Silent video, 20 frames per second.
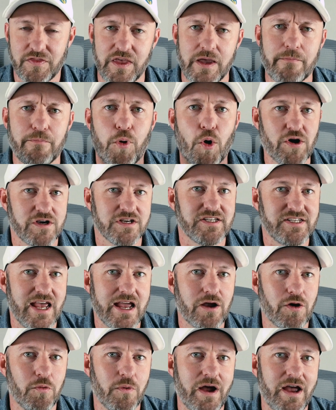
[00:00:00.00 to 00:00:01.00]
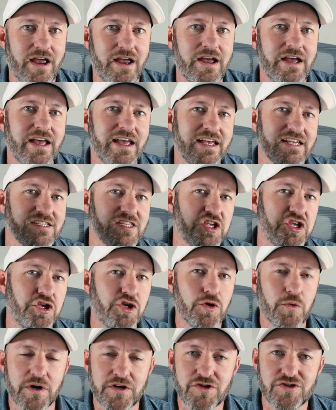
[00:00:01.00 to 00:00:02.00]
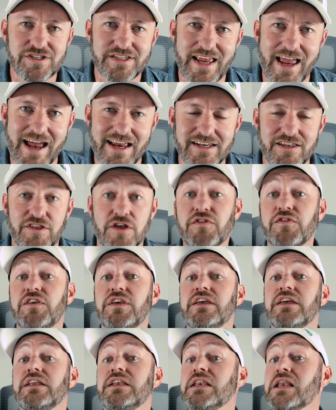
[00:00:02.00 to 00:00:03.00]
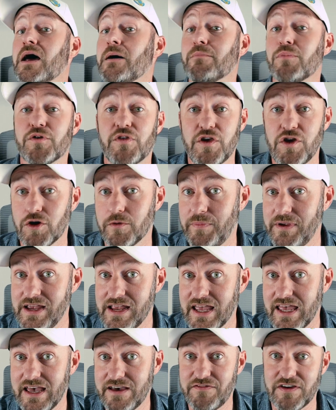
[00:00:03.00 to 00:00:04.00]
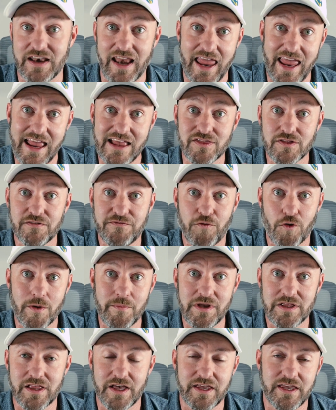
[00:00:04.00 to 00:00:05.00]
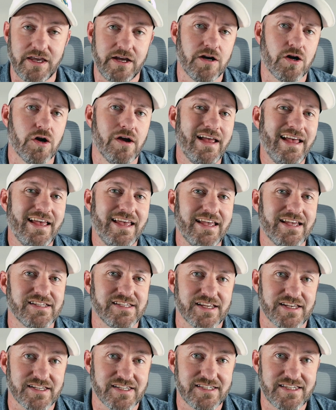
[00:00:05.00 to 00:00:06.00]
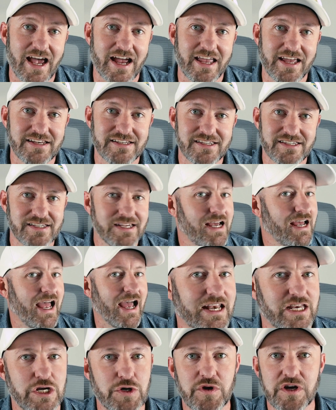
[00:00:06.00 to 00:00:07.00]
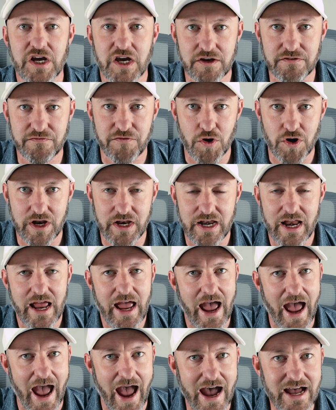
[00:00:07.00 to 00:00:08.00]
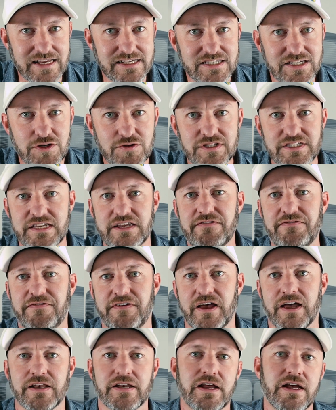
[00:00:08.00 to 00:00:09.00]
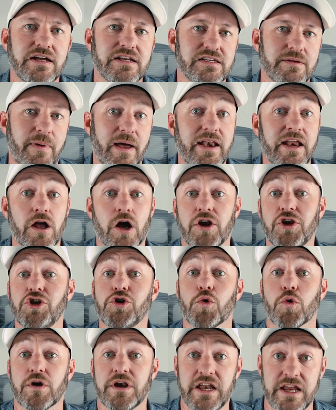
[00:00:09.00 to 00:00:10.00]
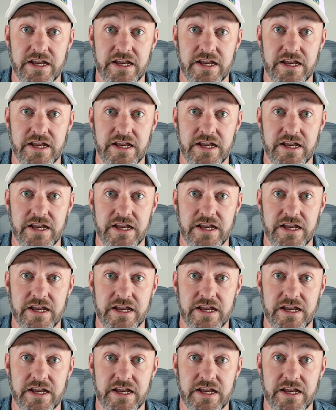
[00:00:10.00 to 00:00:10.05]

The important takeaway is that you understand that the number that you're being given in the formula here is in seconds, and you can convert it as you see fit, depending on your